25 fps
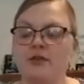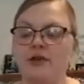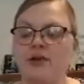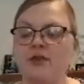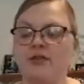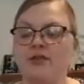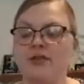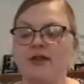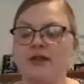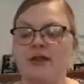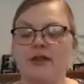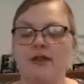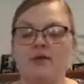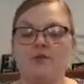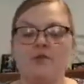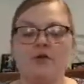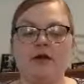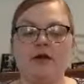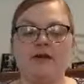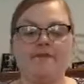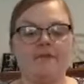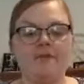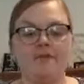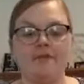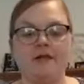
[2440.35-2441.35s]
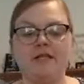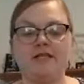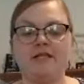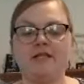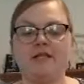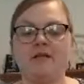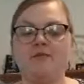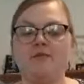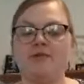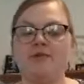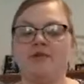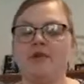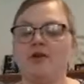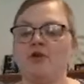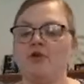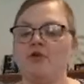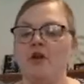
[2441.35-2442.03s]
and then whatever meats I'm using.